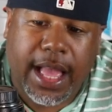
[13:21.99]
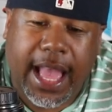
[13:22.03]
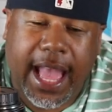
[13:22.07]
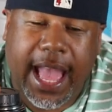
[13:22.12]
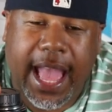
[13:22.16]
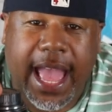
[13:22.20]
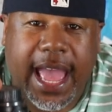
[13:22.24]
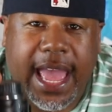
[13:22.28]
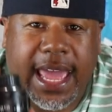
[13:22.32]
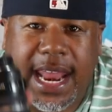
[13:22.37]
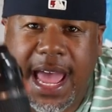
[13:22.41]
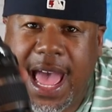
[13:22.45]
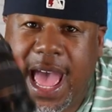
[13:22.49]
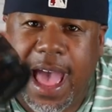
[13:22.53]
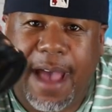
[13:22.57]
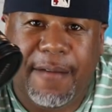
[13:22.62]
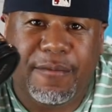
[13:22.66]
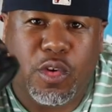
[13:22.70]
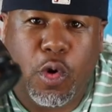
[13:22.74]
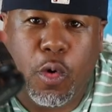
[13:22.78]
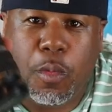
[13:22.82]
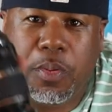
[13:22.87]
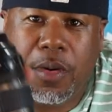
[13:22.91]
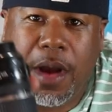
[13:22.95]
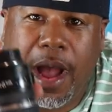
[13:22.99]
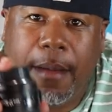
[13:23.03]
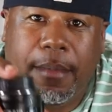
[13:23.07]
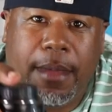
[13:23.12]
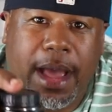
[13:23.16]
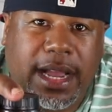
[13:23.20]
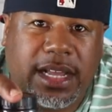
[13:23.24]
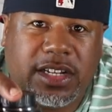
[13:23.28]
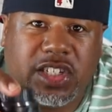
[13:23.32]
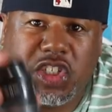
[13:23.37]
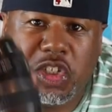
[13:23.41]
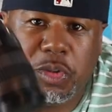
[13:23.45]
And I have no
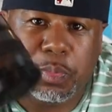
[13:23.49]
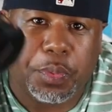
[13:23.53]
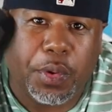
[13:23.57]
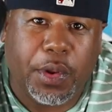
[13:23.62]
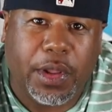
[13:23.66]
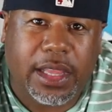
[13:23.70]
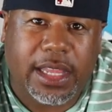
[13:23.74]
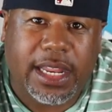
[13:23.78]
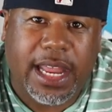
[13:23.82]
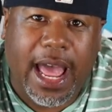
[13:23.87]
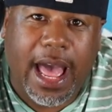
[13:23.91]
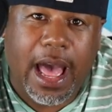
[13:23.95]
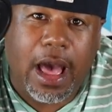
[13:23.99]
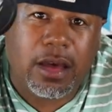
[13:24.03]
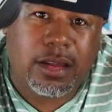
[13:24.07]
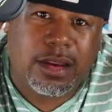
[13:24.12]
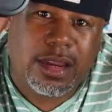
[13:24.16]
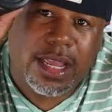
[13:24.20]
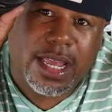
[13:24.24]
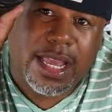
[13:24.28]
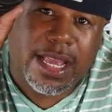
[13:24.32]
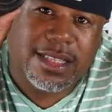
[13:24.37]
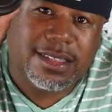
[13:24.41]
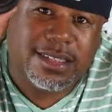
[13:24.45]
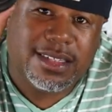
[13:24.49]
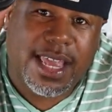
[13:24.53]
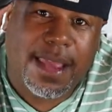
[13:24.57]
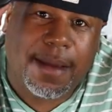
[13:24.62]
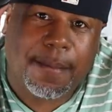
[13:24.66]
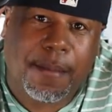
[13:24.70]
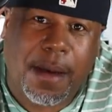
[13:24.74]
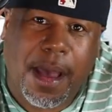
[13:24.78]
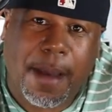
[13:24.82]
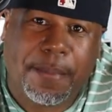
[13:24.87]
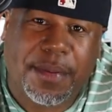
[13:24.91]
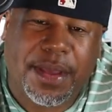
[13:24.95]
problem. I could just pull it out and
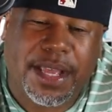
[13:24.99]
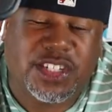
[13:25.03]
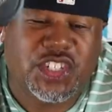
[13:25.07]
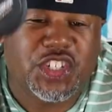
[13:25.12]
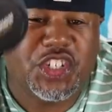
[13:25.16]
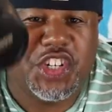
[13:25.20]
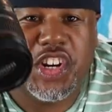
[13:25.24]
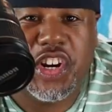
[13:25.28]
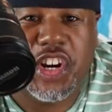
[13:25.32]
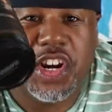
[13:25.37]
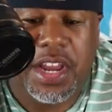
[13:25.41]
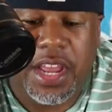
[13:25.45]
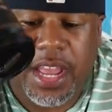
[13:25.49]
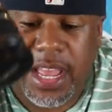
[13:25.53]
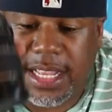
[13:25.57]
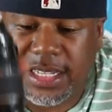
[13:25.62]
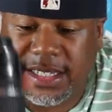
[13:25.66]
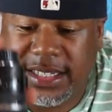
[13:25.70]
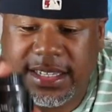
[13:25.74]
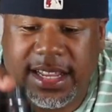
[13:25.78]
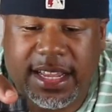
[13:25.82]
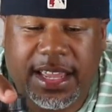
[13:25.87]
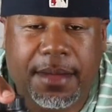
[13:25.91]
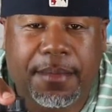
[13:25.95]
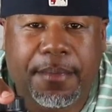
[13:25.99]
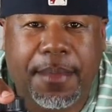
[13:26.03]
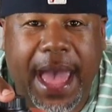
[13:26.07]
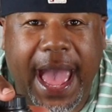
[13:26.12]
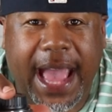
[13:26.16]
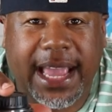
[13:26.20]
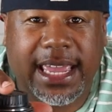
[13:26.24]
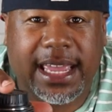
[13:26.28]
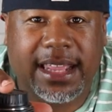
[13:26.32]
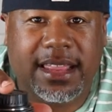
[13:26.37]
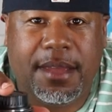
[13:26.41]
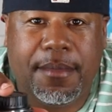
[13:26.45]
take my picture and stick it
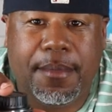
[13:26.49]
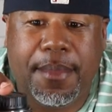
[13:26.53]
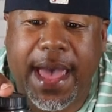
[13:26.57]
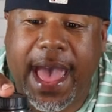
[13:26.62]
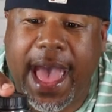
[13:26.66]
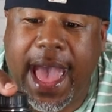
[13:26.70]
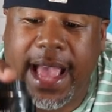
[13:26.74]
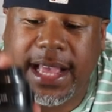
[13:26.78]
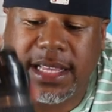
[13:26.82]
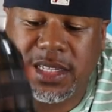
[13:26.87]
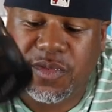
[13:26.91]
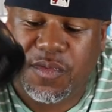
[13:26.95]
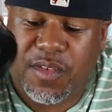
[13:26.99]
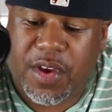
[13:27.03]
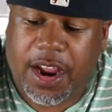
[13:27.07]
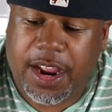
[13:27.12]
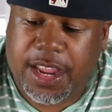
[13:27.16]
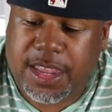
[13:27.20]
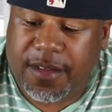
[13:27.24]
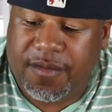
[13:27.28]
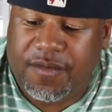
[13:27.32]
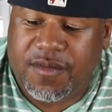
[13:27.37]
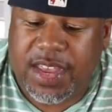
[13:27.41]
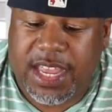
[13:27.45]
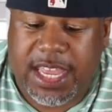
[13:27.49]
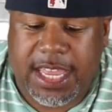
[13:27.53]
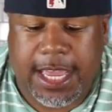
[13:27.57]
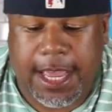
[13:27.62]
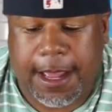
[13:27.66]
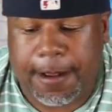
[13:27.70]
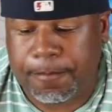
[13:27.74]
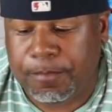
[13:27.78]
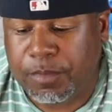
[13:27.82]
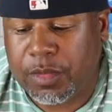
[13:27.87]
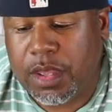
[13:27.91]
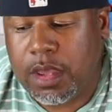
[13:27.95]
back in the bag. It's very
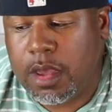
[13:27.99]
convenient.